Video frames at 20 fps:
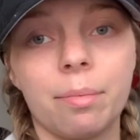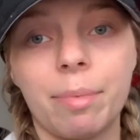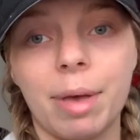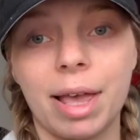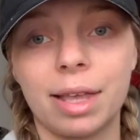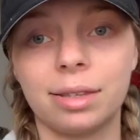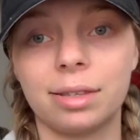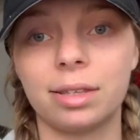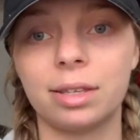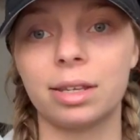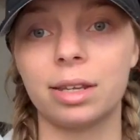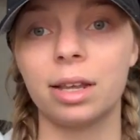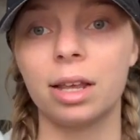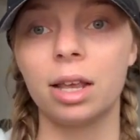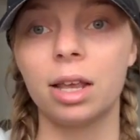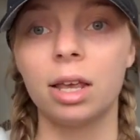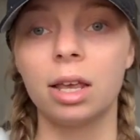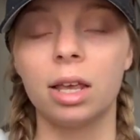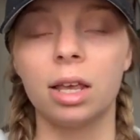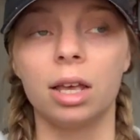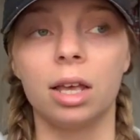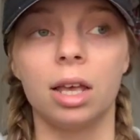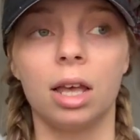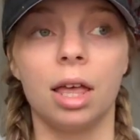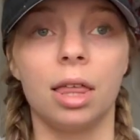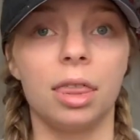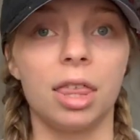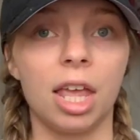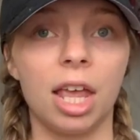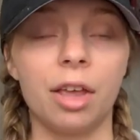best
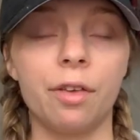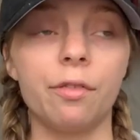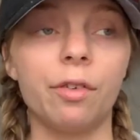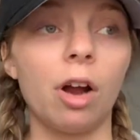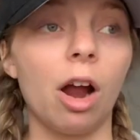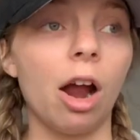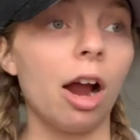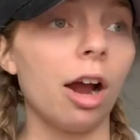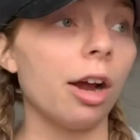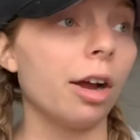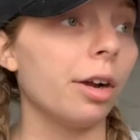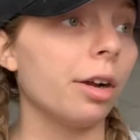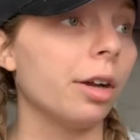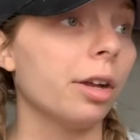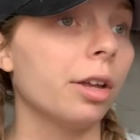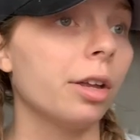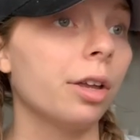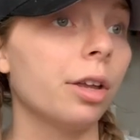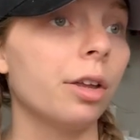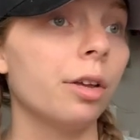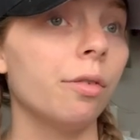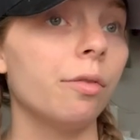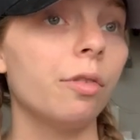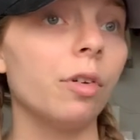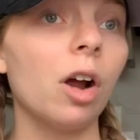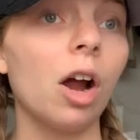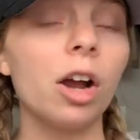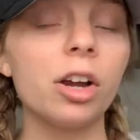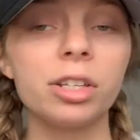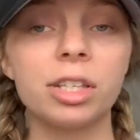thing for
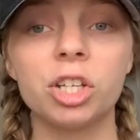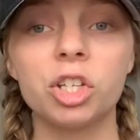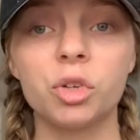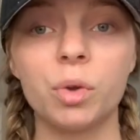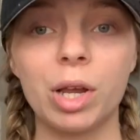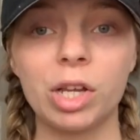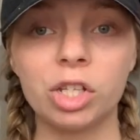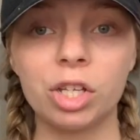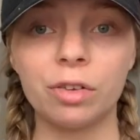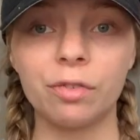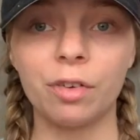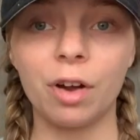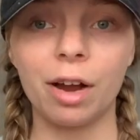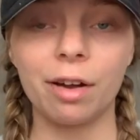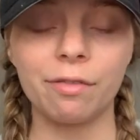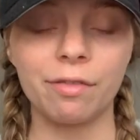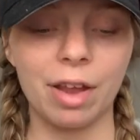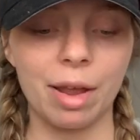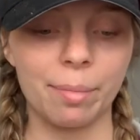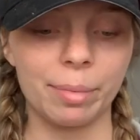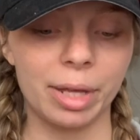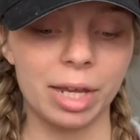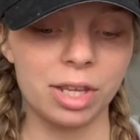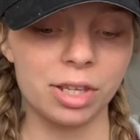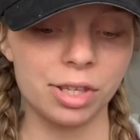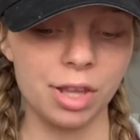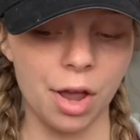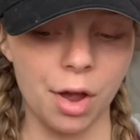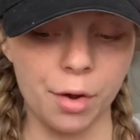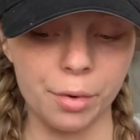our situation, for our family.
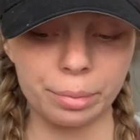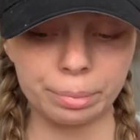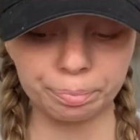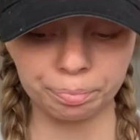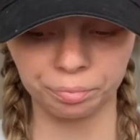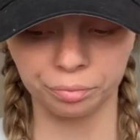So